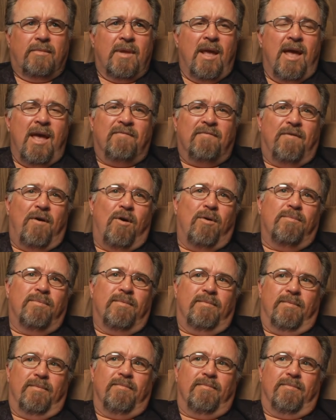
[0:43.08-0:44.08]
I had
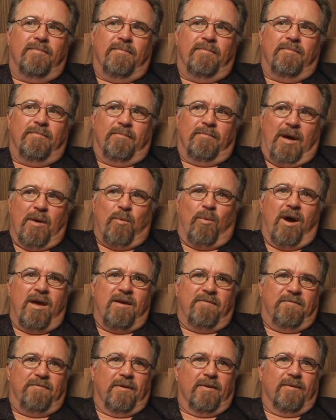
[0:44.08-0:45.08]
found my
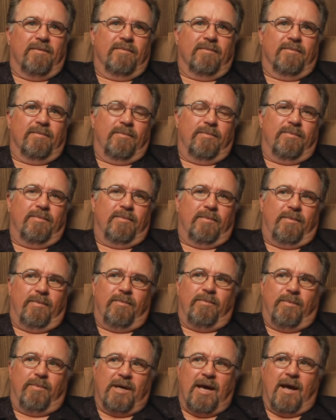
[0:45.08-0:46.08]
wife, and
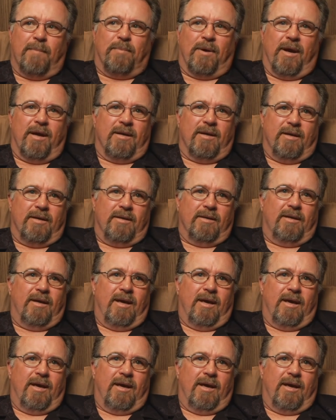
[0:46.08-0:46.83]
we got pregnant.